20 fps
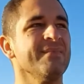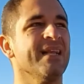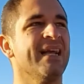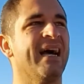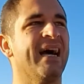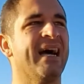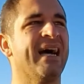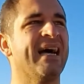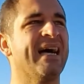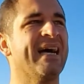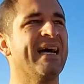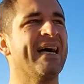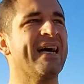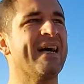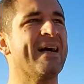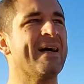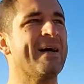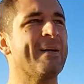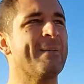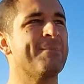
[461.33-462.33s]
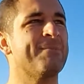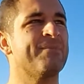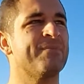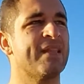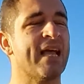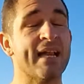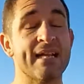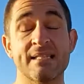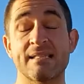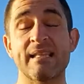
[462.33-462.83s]

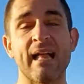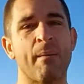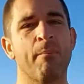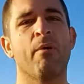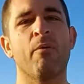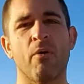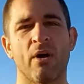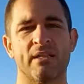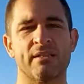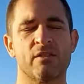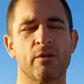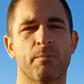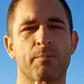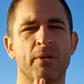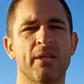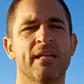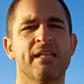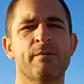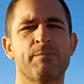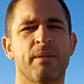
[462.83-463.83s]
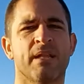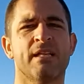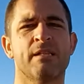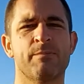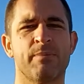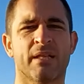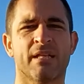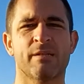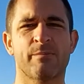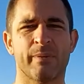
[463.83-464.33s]
That is number one. So please
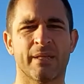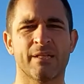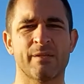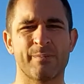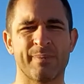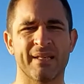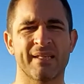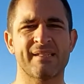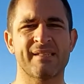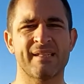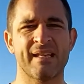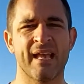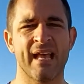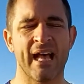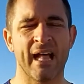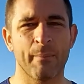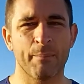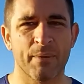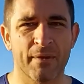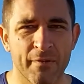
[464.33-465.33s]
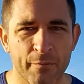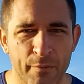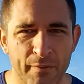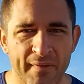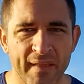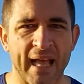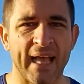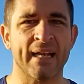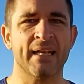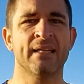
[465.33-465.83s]
help us with
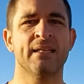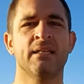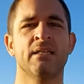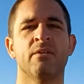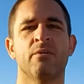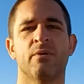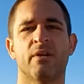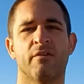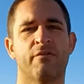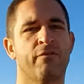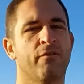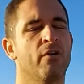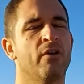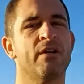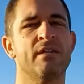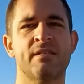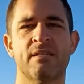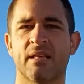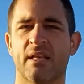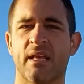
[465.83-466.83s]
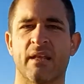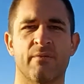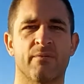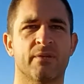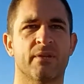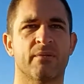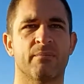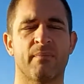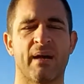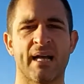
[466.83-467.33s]
that. We're in a forest again.
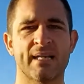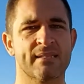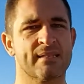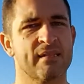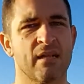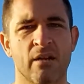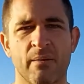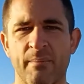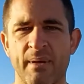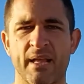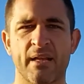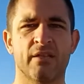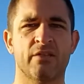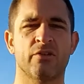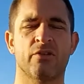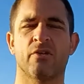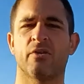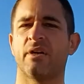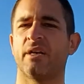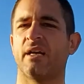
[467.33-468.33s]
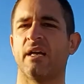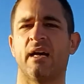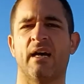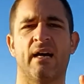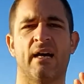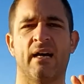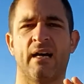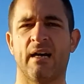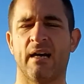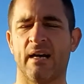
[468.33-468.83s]
Masks are not mandatory.
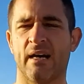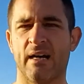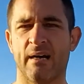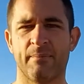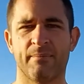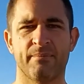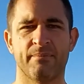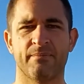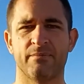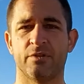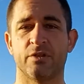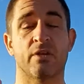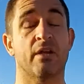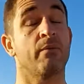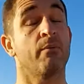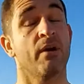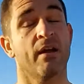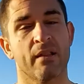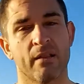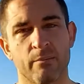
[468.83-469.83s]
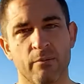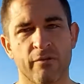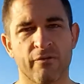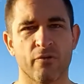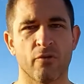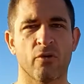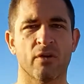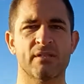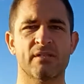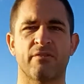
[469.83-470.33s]
You can wear them, of
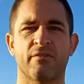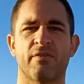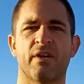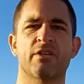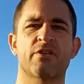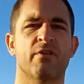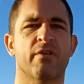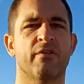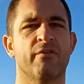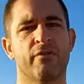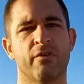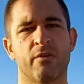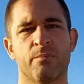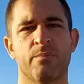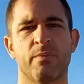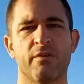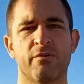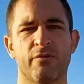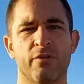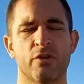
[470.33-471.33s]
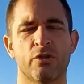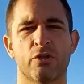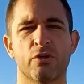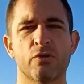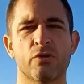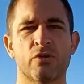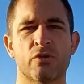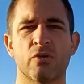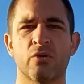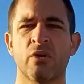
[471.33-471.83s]
course, at retro if you
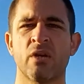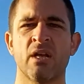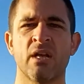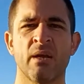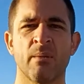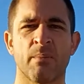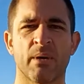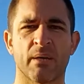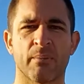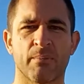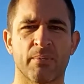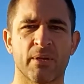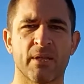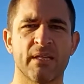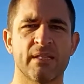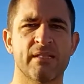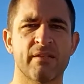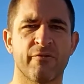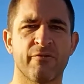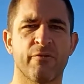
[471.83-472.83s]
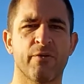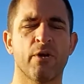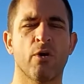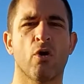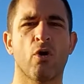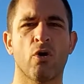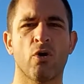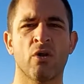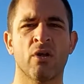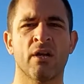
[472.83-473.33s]
choose to. But please, if we
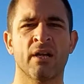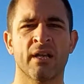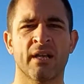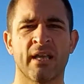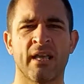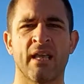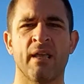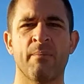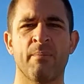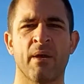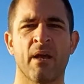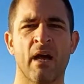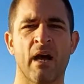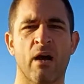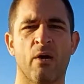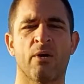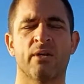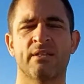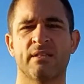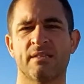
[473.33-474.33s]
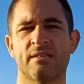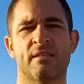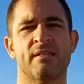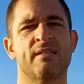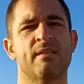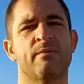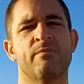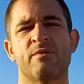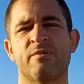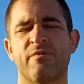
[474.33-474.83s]
all keep our
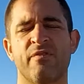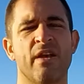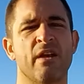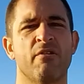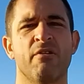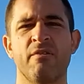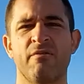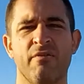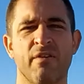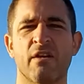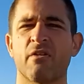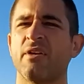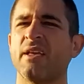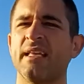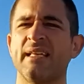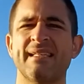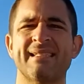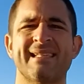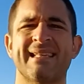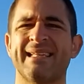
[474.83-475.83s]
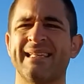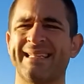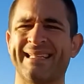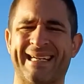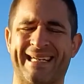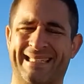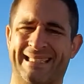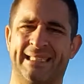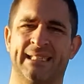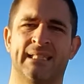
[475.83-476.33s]
distance, it's very easily
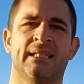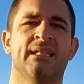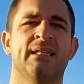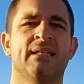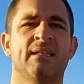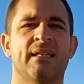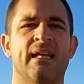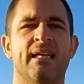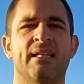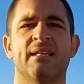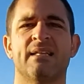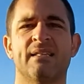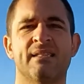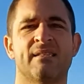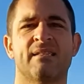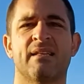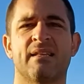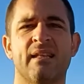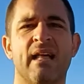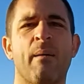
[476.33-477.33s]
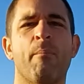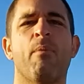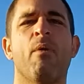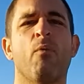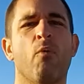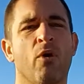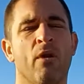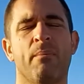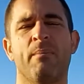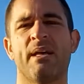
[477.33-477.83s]
done. That is the number
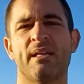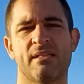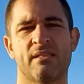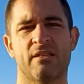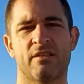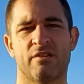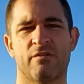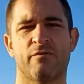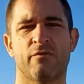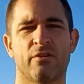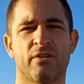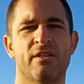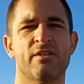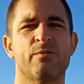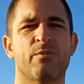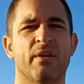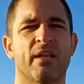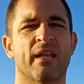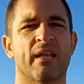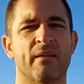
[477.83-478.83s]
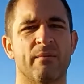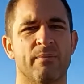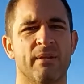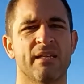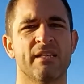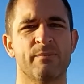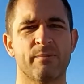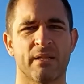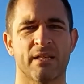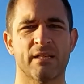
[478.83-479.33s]
one message for this weekend. Please